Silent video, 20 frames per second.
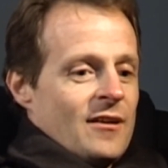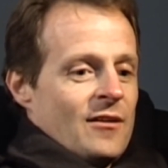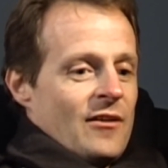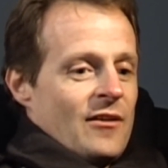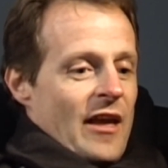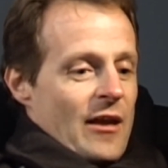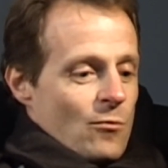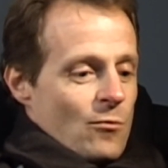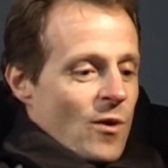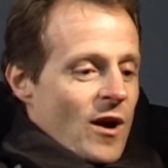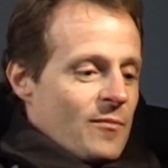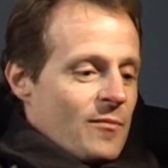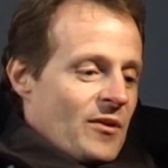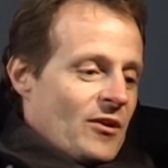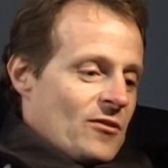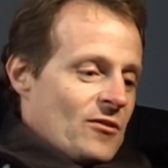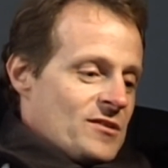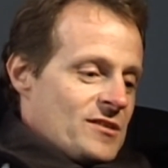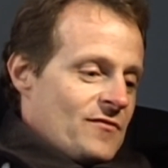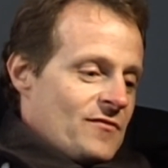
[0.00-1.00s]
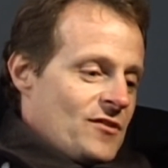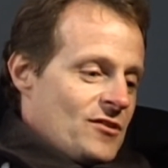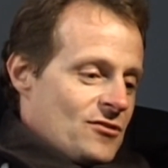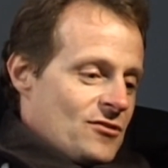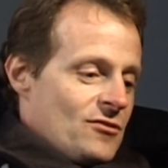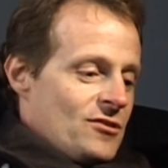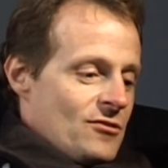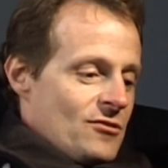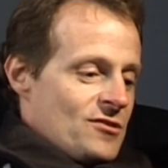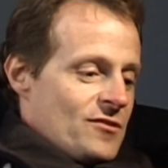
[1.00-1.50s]
And one, because if you do
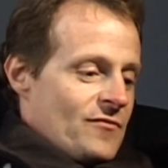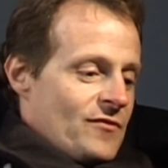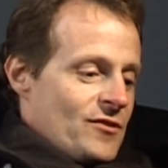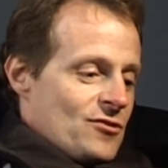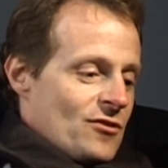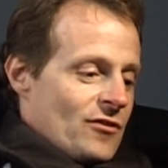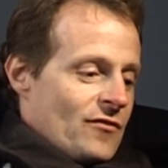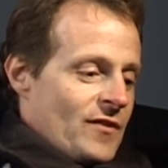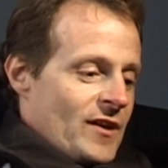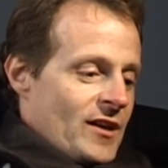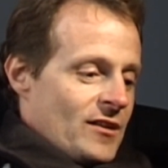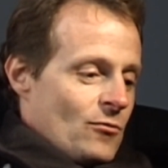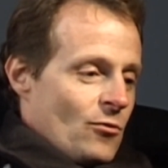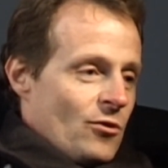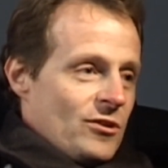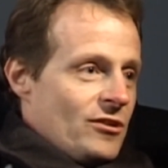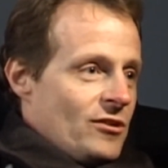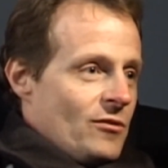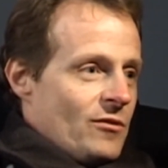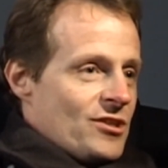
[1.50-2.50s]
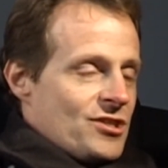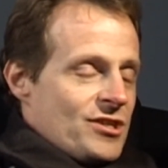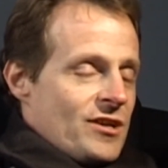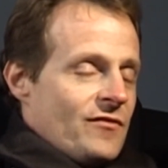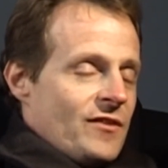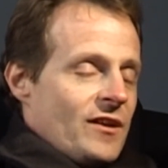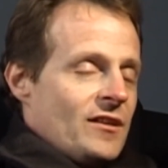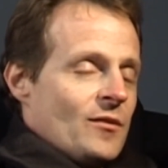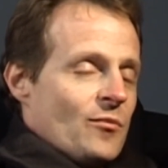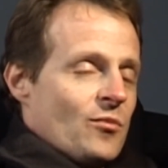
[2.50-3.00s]
use a visual effect, what you're doing is
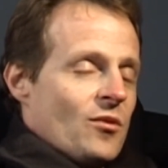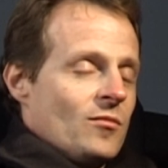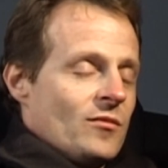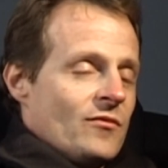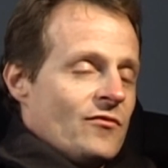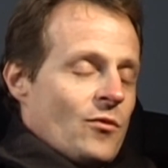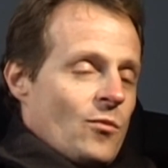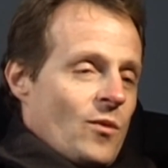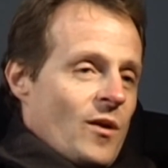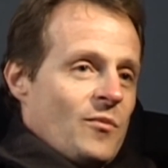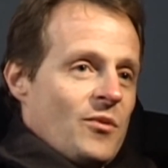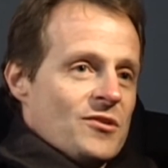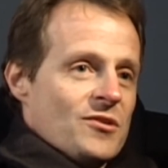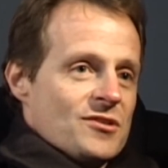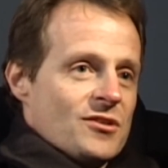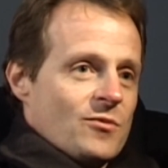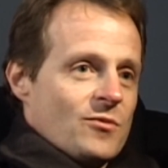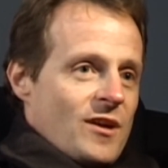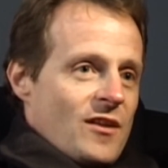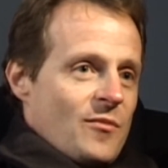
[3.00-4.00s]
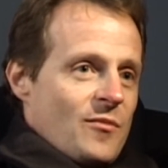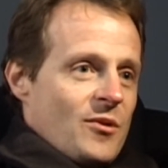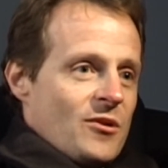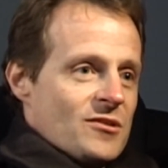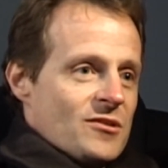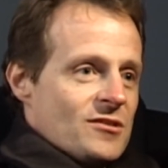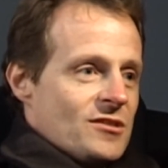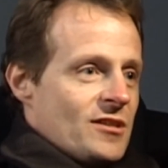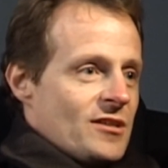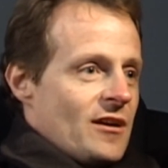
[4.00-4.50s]
shifting the problem from one person to another
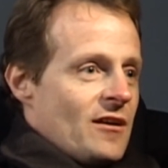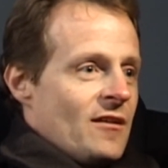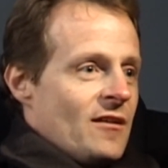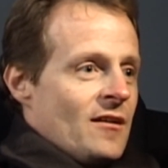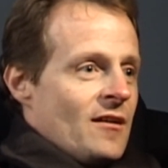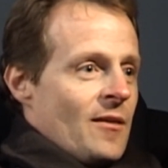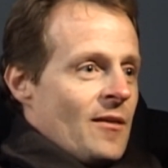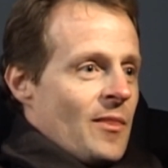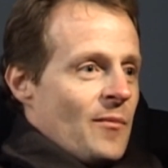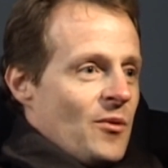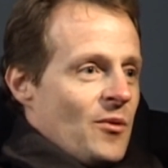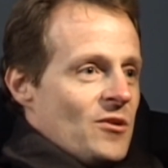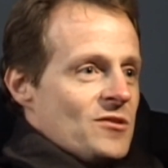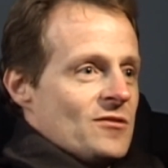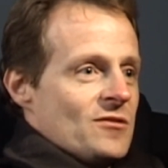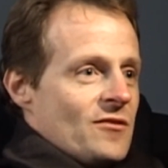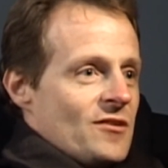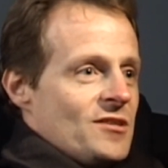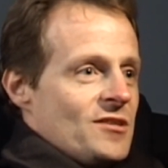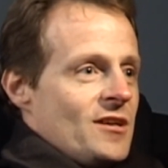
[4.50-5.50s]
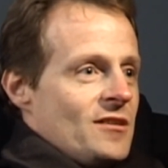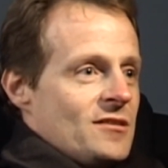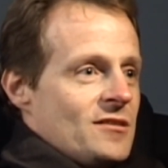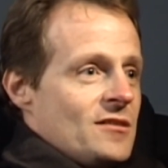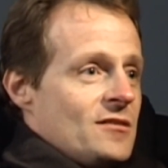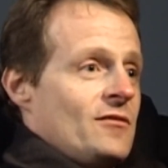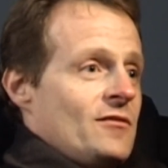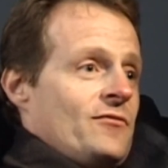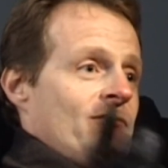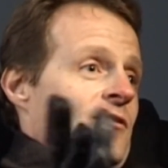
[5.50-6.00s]
person. So the person on the set says,
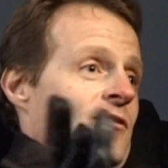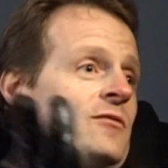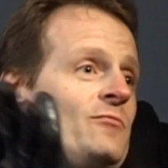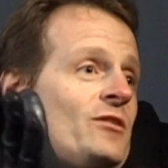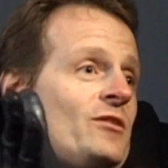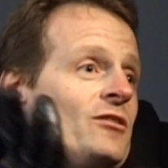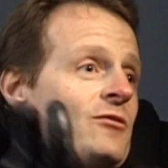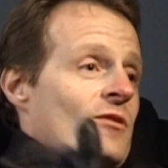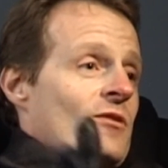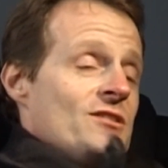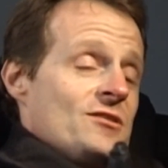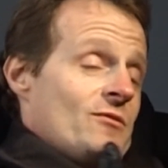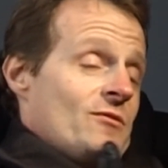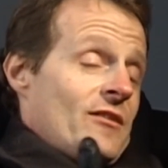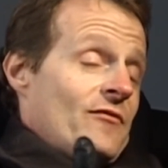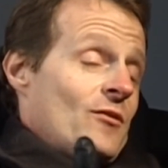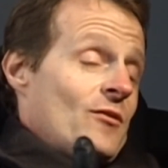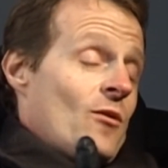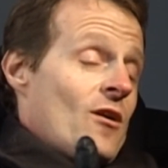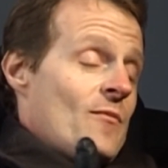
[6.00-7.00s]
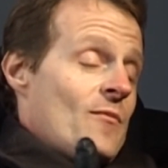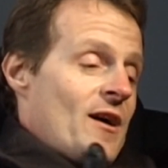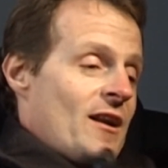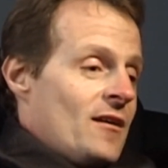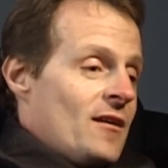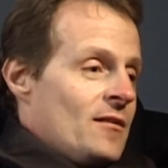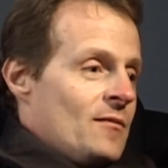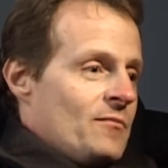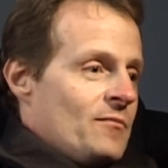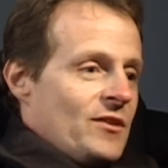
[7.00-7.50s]
oh, fine, we've got a green screen, we don't have to worry about it.
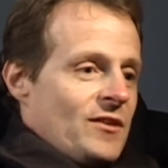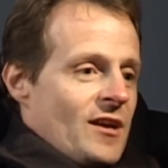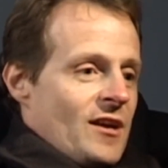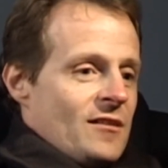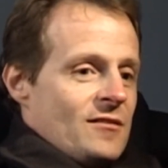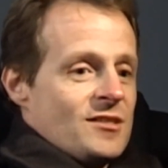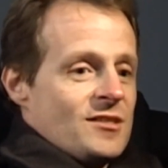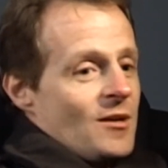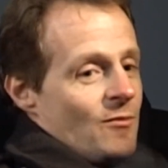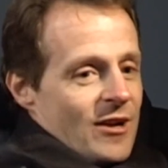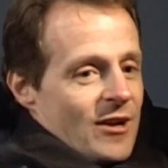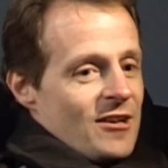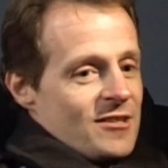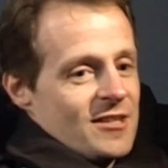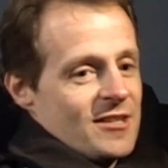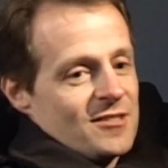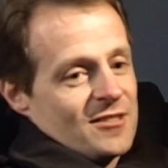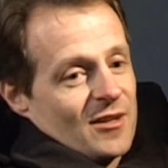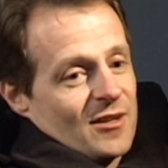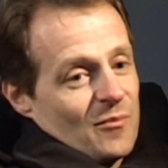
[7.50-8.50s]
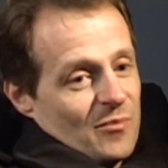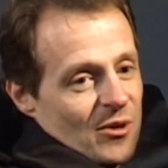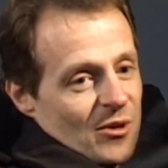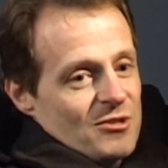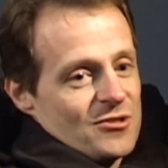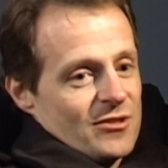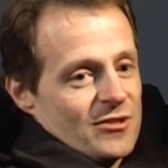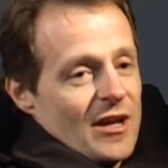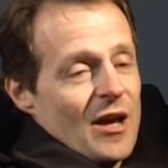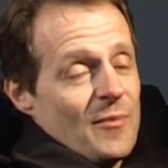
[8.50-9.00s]
But then someone else has to
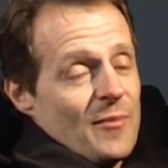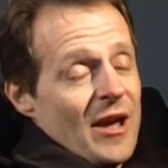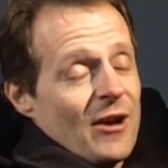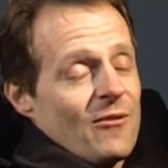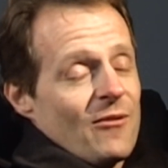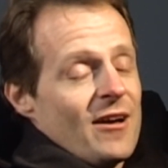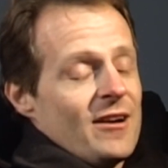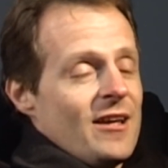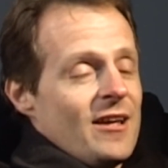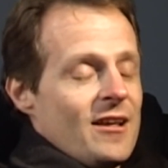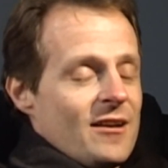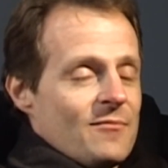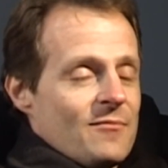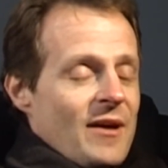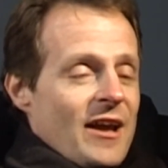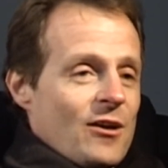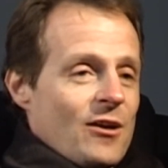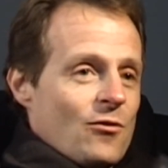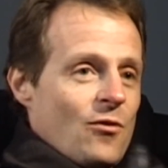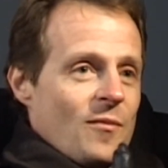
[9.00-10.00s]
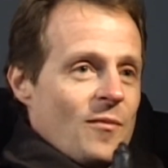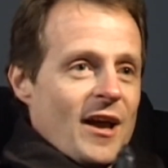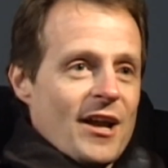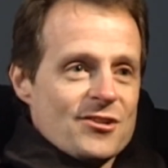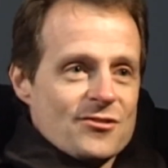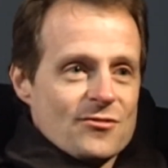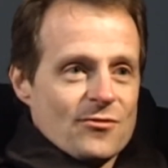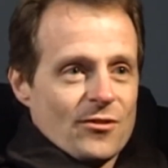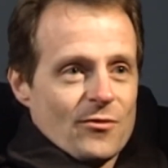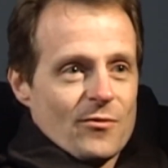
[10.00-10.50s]
composite a background in and make it all match
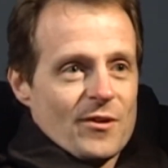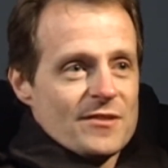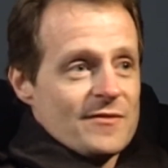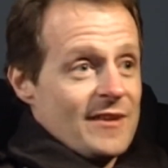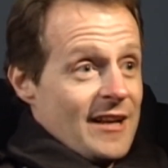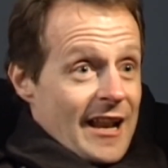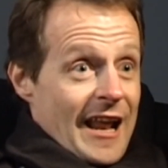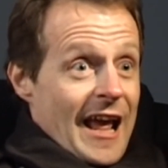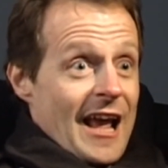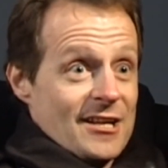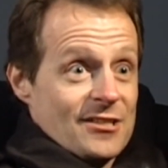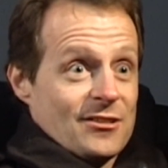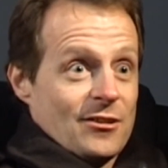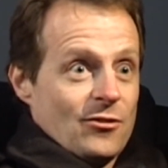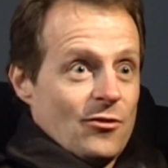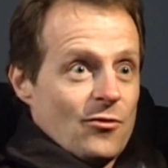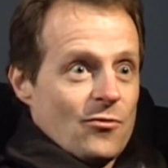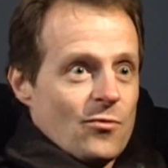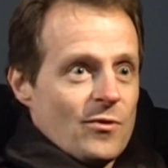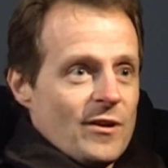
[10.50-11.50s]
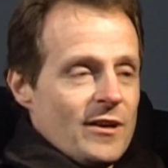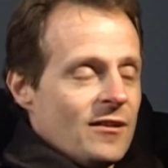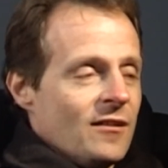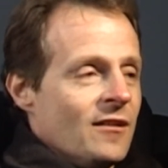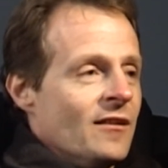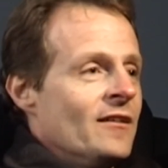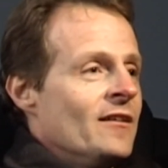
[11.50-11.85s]
and all the rest of it, and it has to look real.